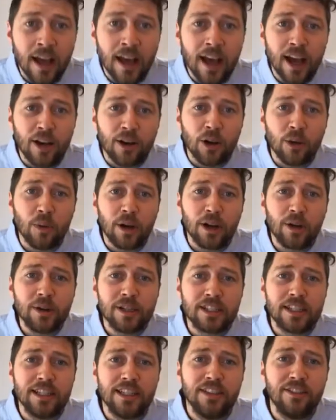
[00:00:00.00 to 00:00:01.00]
I've got one
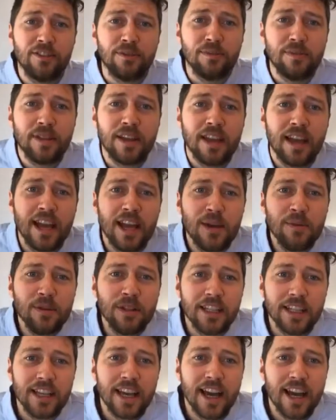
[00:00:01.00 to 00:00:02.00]
question here from
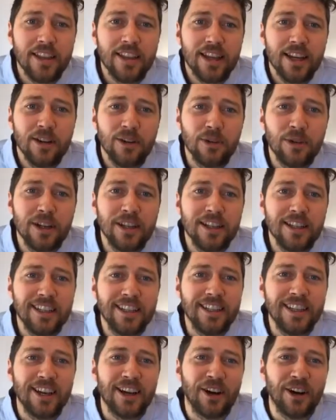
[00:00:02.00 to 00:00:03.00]
Emily. Are there
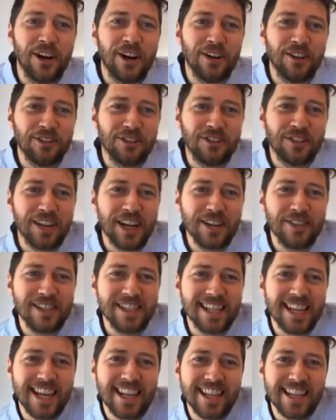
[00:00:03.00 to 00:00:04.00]
really old
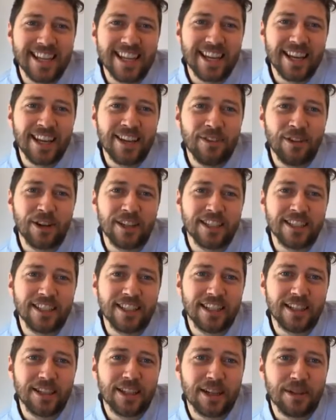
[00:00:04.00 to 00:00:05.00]
farmers out there wanting
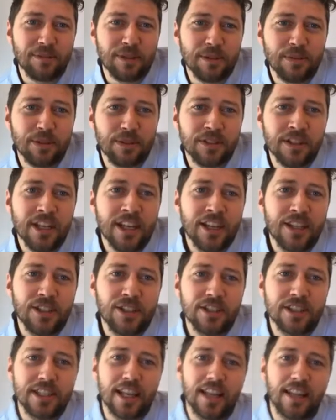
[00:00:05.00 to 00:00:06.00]
to let young people
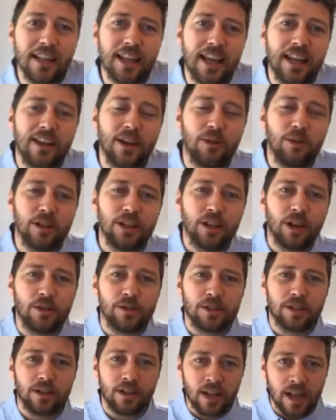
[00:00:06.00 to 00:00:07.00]
use their land? I really
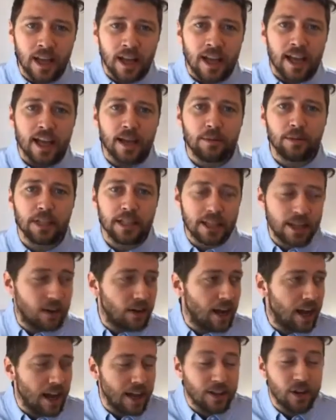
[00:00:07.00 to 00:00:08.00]
hope so. Emily,
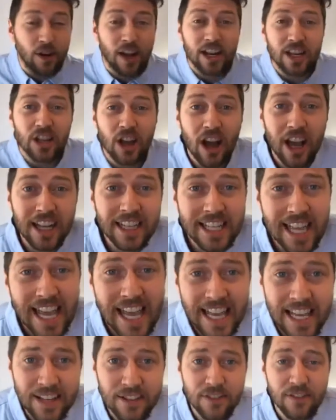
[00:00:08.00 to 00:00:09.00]
there are. There are
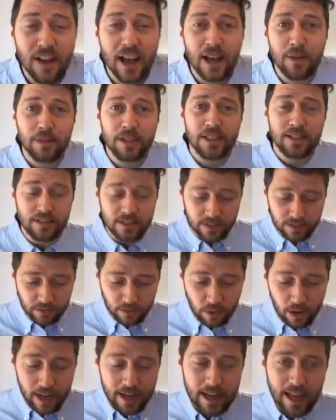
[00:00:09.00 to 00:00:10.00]
19 farmers
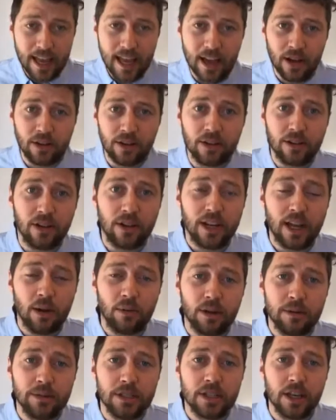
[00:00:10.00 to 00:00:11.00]
right now on
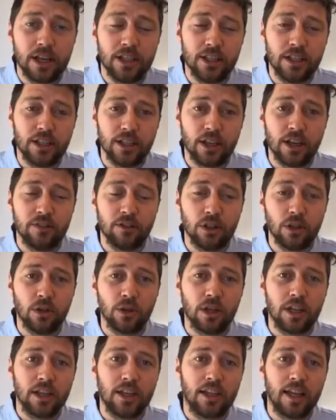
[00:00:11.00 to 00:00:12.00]
our website. You can go have a
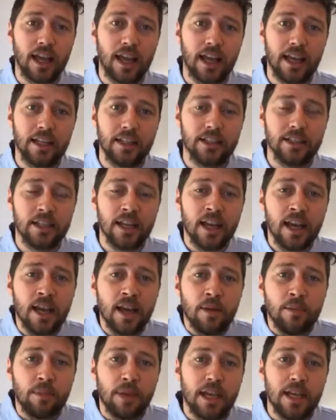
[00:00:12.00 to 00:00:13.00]
look and
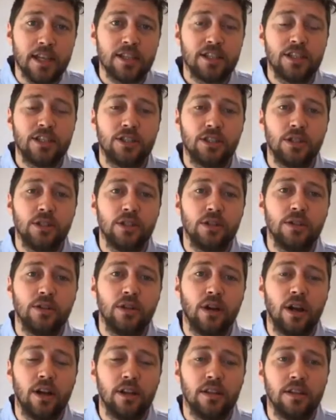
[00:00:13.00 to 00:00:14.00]
pitch
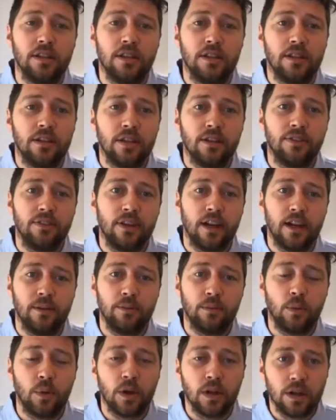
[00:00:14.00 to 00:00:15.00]
to own the
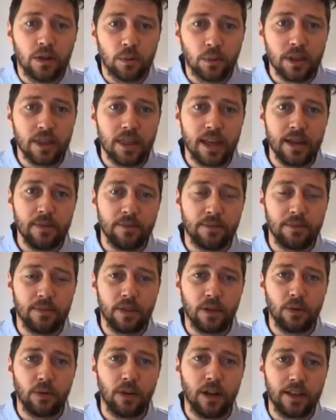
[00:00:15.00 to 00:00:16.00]
farm with them.
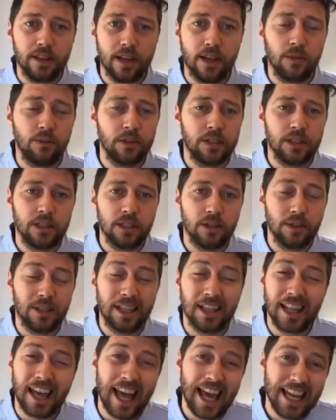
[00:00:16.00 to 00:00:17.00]
They're right there, and we're dealing with
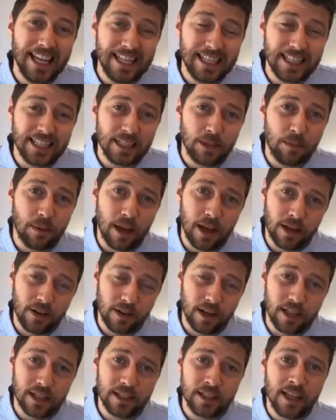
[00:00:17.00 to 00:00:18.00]
another 80 in the
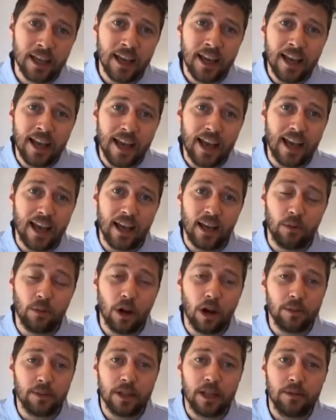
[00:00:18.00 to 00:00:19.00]
background. And
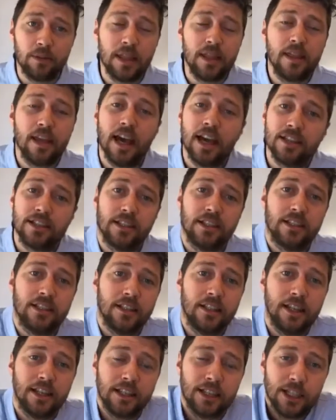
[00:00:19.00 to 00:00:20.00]
we're hoping there'd be
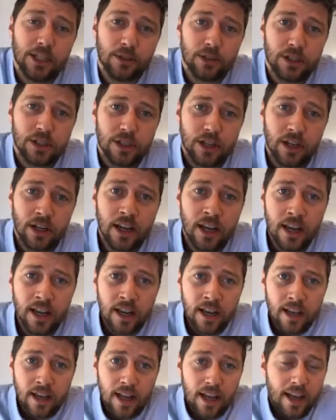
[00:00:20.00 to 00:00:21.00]
thousands in the next year or so
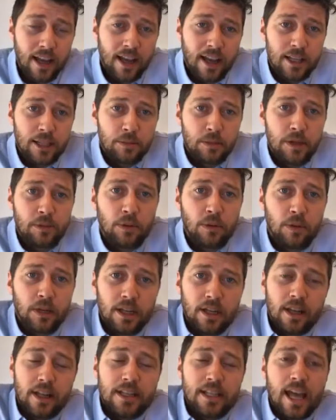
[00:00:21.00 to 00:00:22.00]
as people
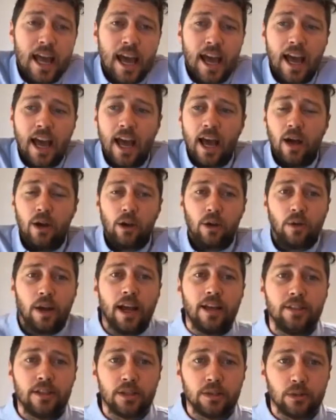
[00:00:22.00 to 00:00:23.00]
realize how
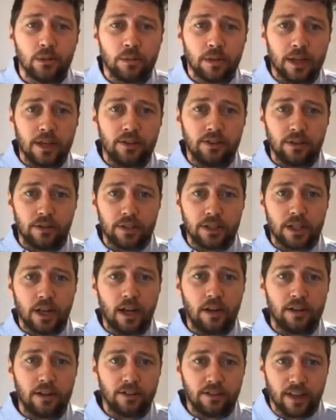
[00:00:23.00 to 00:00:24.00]
great this will be for
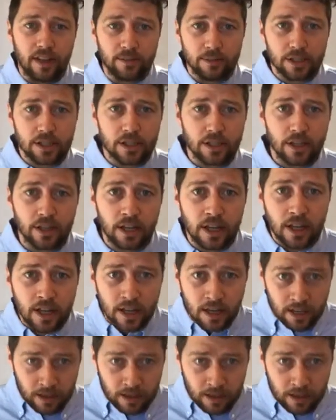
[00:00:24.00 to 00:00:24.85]
retiring farmers. So